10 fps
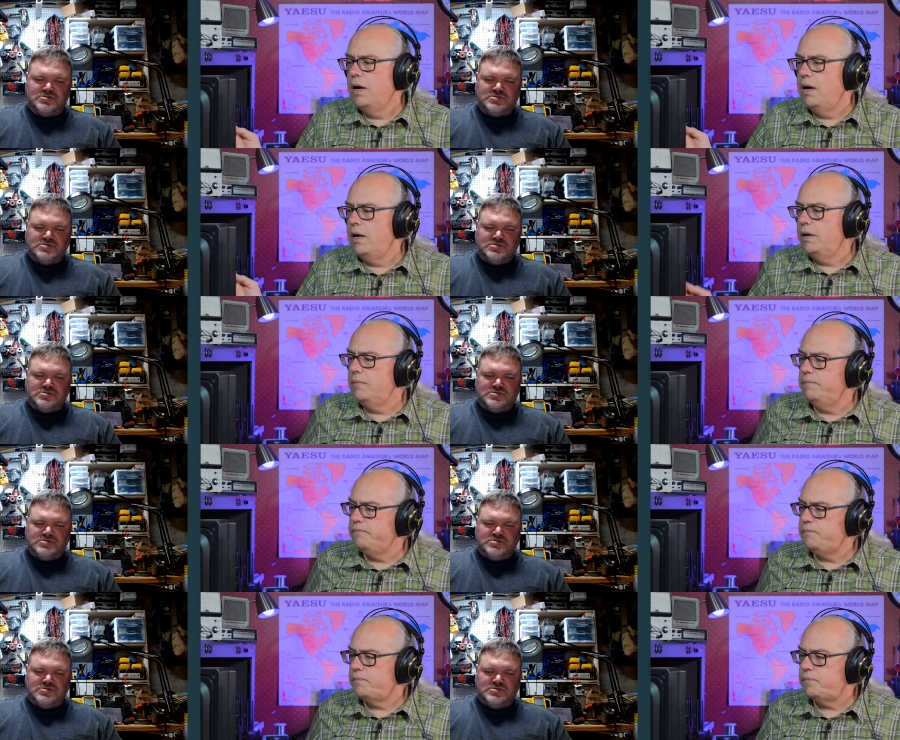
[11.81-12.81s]

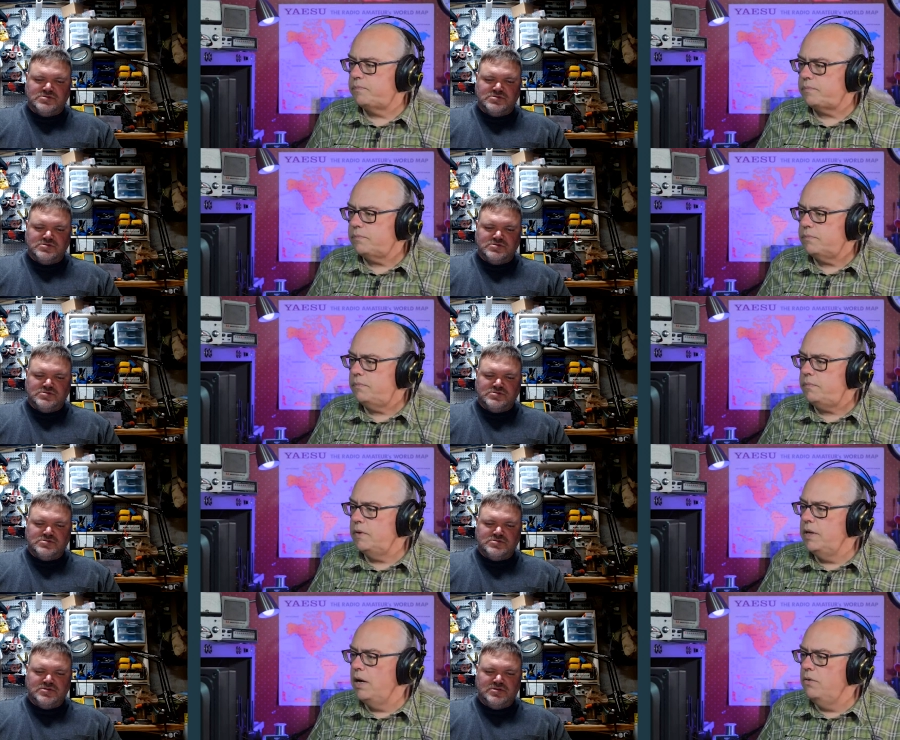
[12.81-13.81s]
Speaker 1: Um,
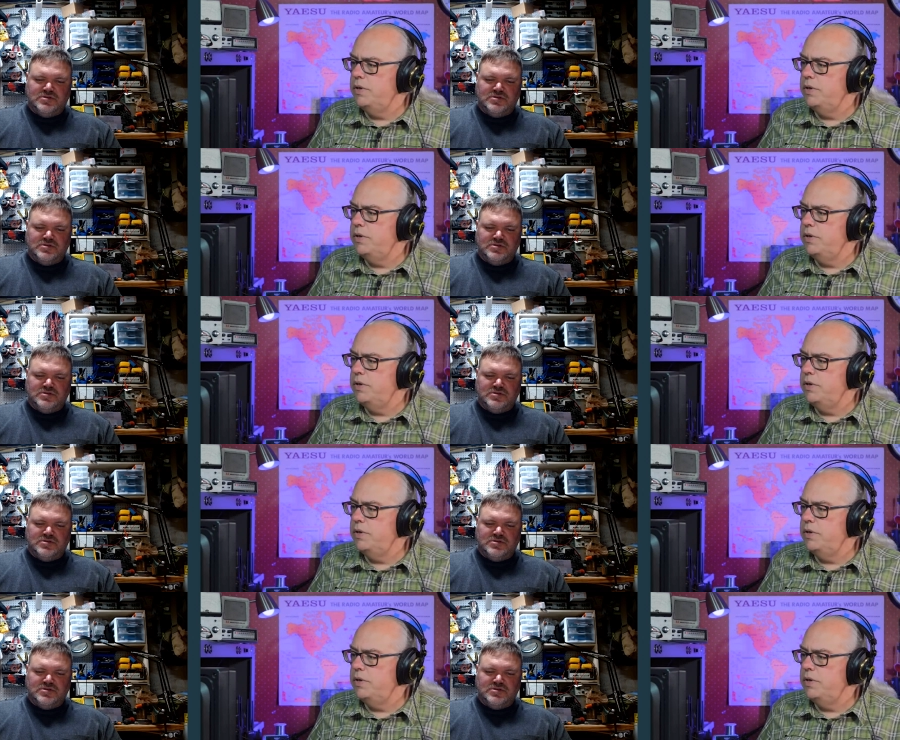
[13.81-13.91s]
now